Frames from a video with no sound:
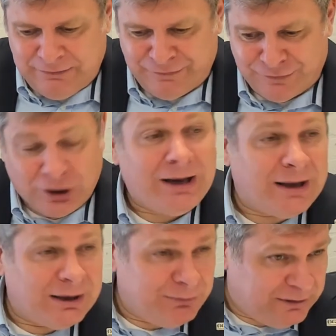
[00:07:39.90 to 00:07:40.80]
For
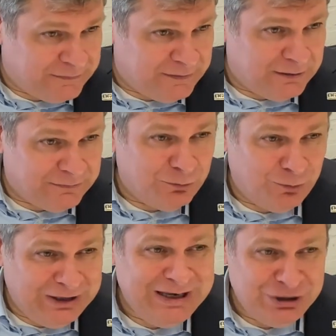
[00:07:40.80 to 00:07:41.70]
climate is
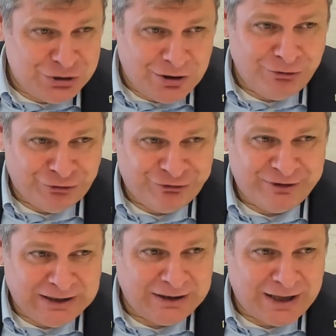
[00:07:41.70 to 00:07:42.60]
we need to
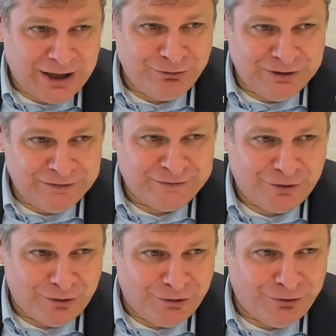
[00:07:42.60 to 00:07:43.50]
understand how this
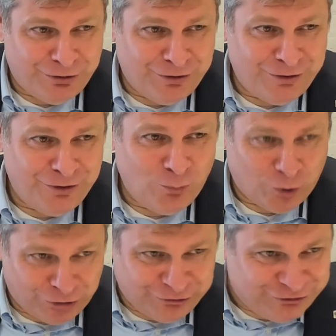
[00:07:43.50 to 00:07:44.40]
Earth
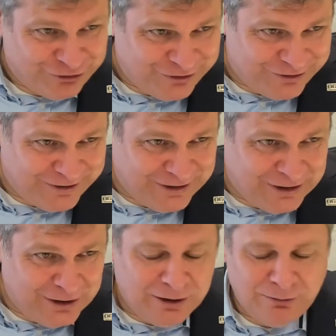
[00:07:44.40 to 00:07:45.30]
works.
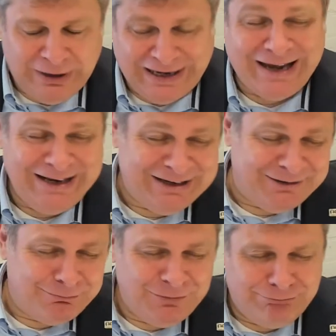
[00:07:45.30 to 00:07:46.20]
Yeah. We kind
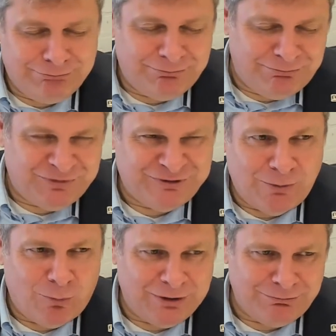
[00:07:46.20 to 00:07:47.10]
of,
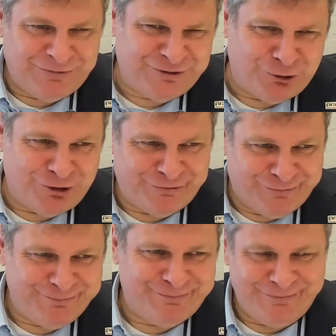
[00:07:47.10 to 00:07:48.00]
somewhat, sort
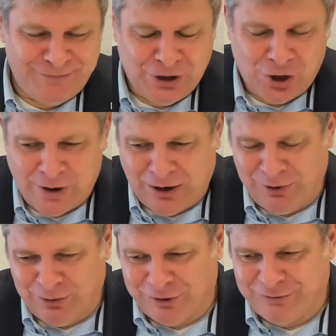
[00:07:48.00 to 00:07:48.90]
of know
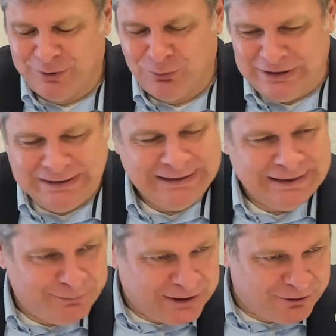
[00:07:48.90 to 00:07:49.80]
how it works, but we need to
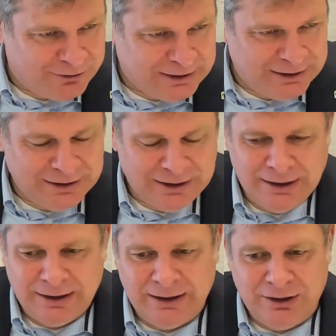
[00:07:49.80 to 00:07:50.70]
get better at it
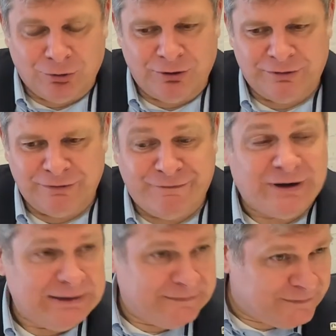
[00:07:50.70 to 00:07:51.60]
in order to
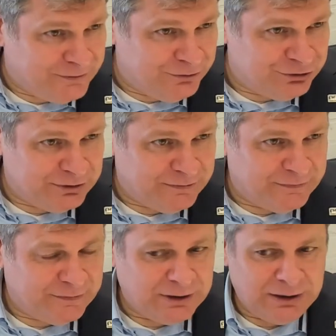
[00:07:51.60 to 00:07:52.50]
find
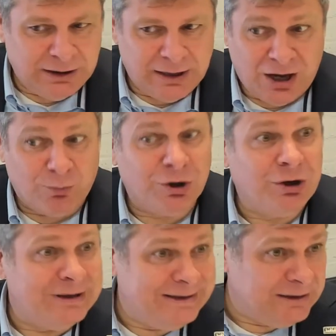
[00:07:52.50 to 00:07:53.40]
solutions and how we're
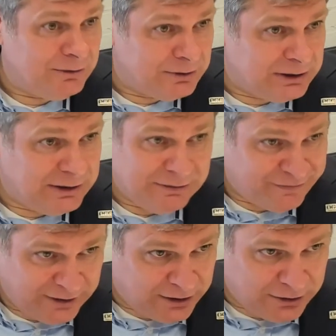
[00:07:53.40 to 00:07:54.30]
going to deal with it.
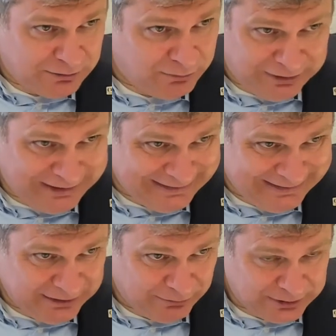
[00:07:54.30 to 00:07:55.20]
It's there, we need to
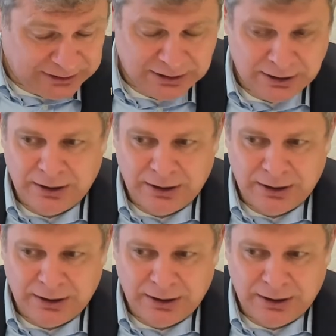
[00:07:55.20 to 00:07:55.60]
deal with it.